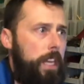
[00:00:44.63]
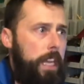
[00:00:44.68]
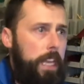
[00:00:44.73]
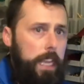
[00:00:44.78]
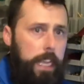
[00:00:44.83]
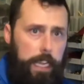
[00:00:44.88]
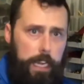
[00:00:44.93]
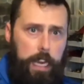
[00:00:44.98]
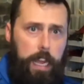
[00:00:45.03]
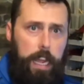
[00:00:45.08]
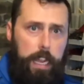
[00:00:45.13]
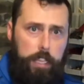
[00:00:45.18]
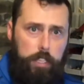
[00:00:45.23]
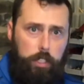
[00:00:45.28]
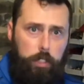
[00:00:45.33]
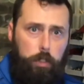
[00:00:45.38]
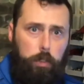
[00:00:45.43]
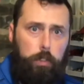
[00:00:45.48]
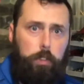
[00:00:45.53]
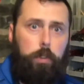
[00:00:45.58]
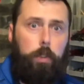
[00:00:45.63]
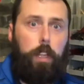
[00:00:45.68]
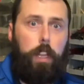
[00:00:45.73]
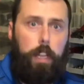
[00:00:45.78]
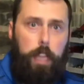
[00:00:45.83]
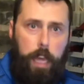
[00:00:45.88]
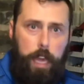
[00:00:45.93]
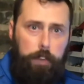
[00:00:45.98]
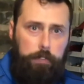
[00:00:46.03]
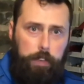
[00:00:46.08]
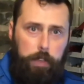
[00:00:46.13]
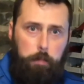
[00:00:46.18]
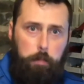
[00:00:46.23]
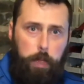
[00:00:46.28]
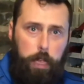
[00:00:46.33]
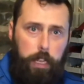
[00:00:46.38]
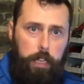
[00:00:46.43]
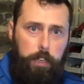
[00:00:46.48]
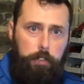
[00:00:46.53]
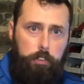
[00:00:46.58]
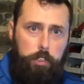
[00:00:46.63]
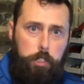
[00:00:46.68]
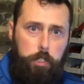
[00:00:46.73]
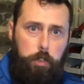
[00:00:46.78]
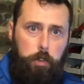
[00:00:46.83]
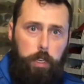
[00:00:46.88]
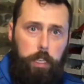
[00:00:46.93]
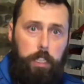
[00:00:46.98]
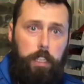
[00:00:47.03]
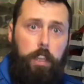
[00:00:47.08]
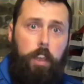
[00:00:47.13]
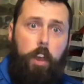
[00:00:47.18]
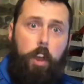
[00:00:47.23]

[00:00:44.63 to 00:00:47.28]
in high school doing a lot of competitive shooting,